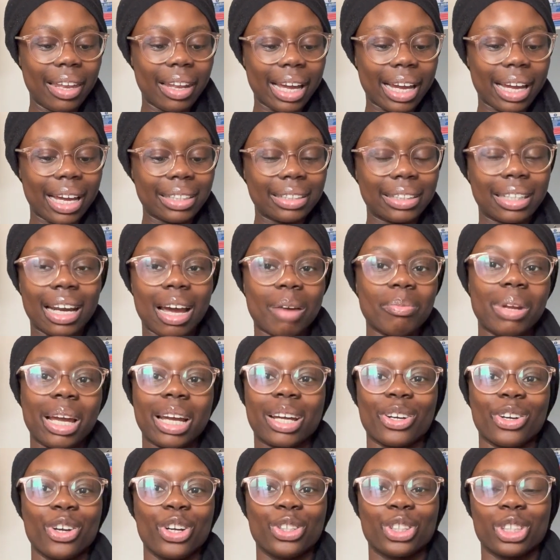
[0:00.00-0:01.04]
like I said, I'm
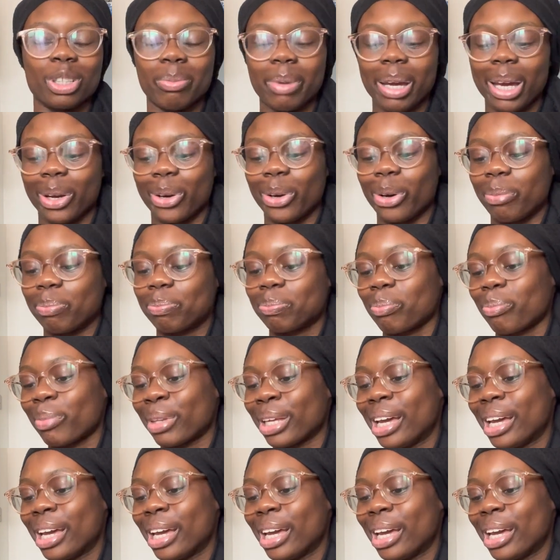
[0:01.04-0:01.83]
like new to makeup,